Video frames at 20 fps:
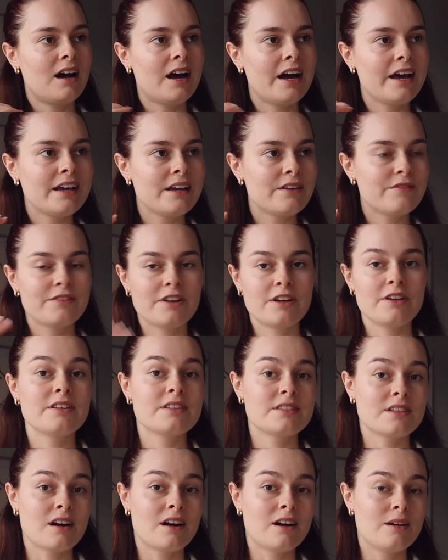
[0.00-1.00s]
i have
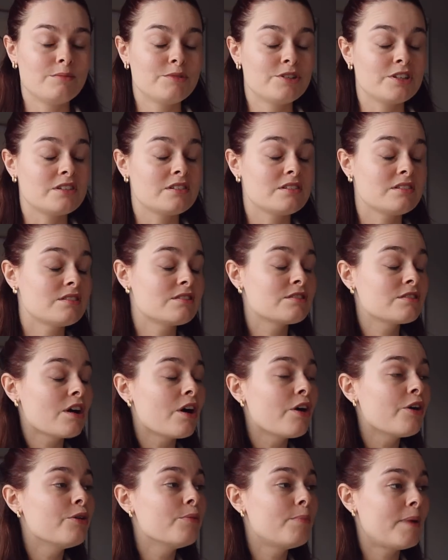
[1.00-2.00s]
noticed that i'm just
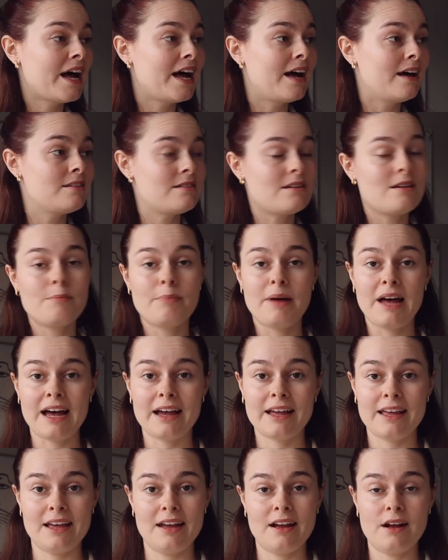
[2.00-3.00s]
so bad at
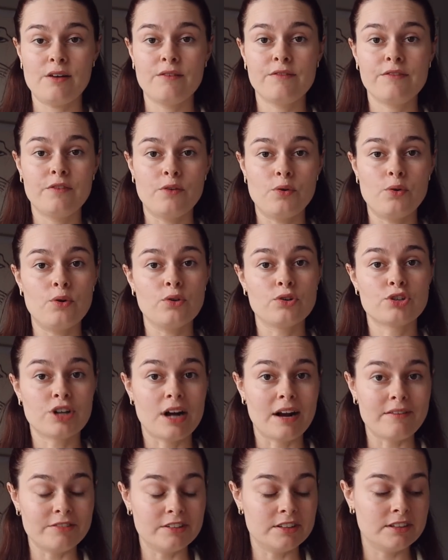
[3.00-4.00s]
packing for
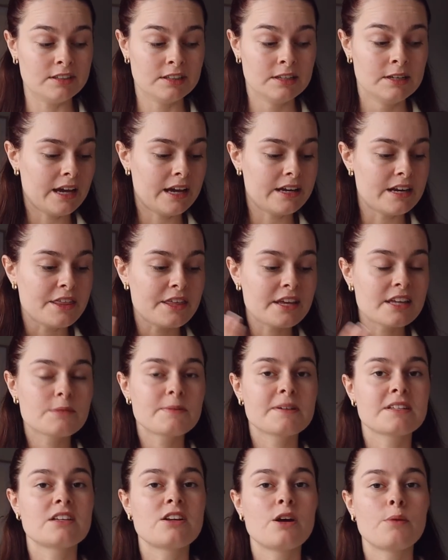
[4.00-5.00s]
travel and i think it's
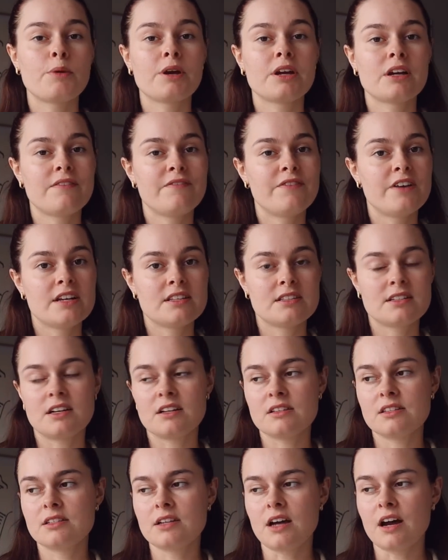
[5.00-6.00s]
because i don't bring enough
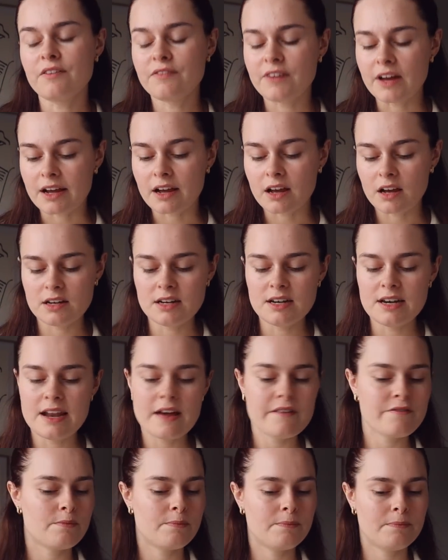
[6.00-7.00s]
versatile stuff like i
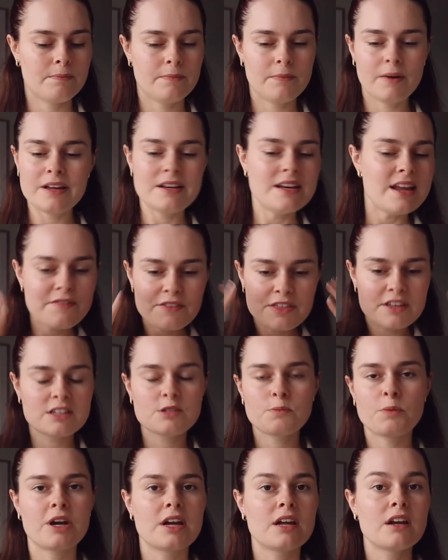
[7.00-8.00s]
never I never think
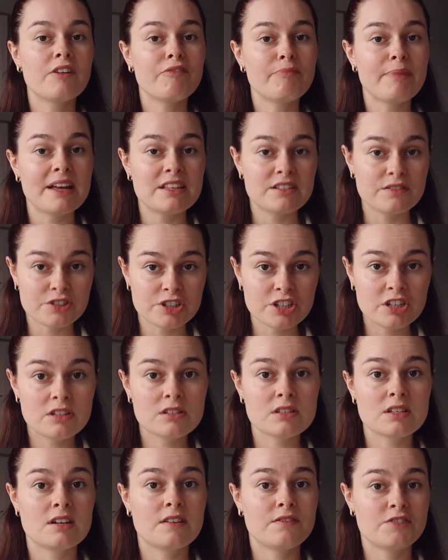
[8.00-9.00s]
to bring enough pairs of
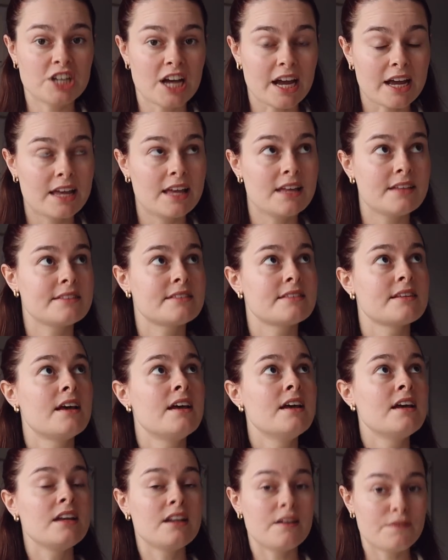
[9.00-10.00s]
shoes, enough jackets,
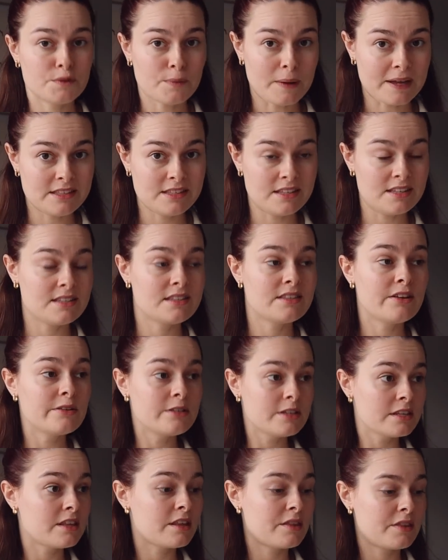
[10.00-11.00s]
enough sweaters.
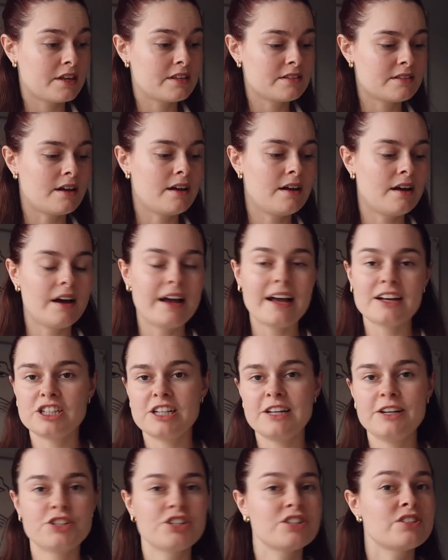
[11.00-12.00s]
Those are the things that I
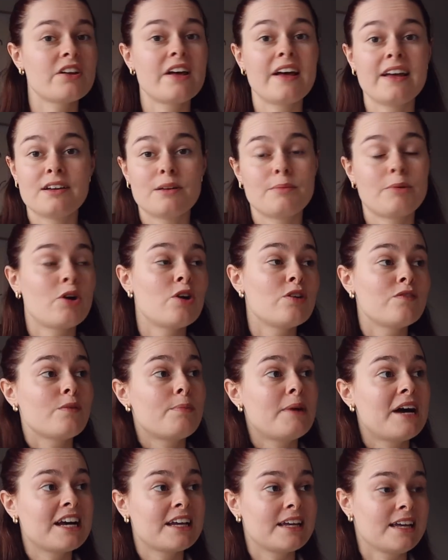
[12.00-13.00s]
actually just end up
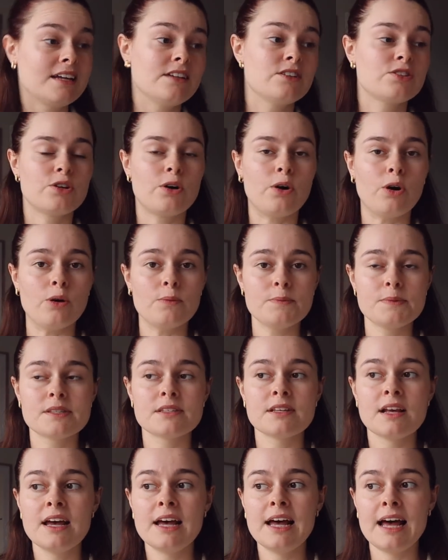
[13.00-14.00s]
overpacking
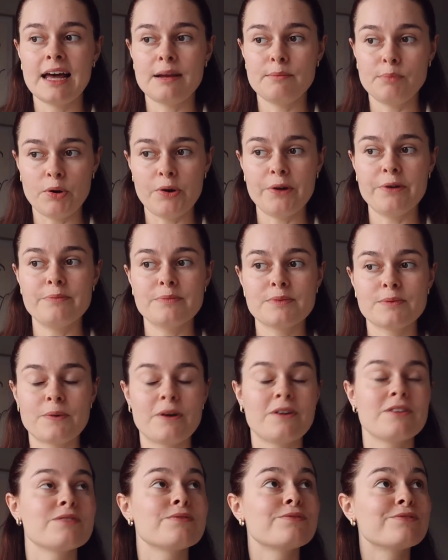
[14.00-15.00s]
tops and bottoms,
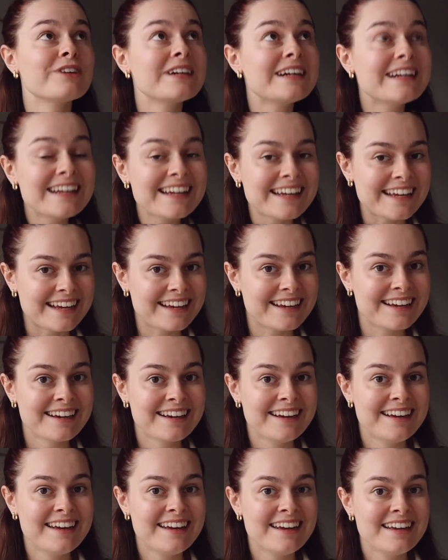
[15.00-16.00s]
whereas really
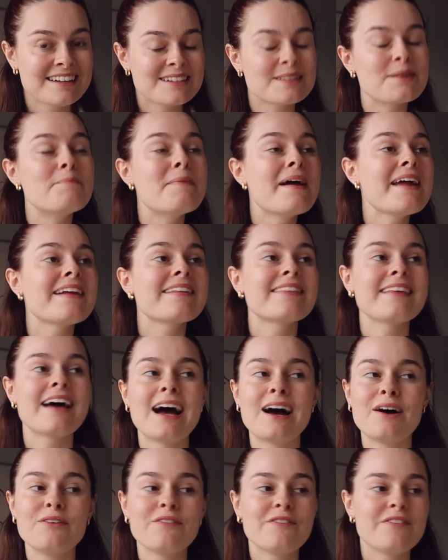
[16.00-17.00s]
to make
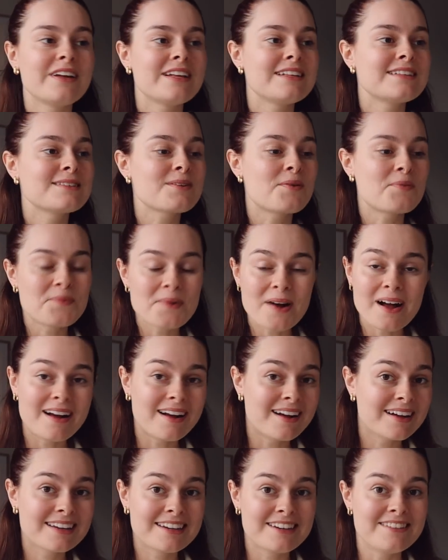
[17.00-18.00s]
outfits
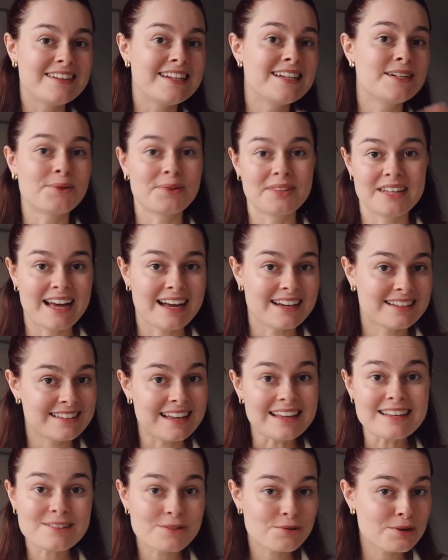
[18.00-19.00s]
work, you need all the
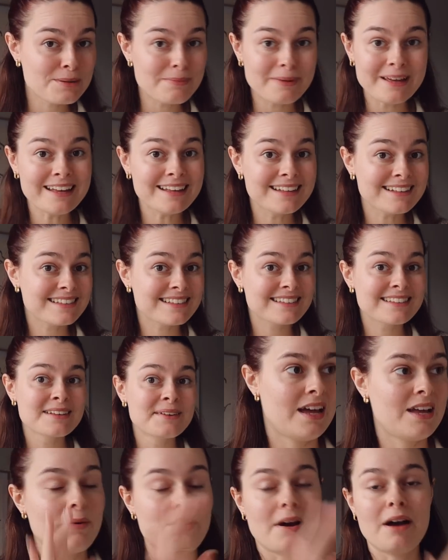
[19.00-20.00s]
accessory bits.
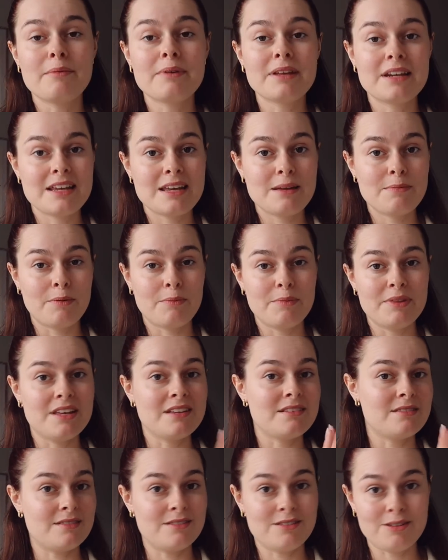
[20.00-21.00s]
Anyway, I'm gonna keep on with
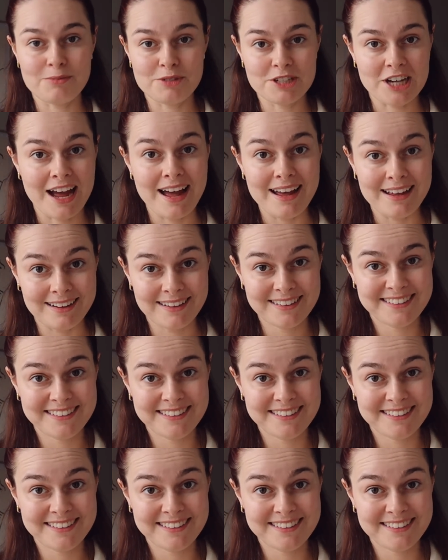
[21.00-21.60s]
this and stop chatting.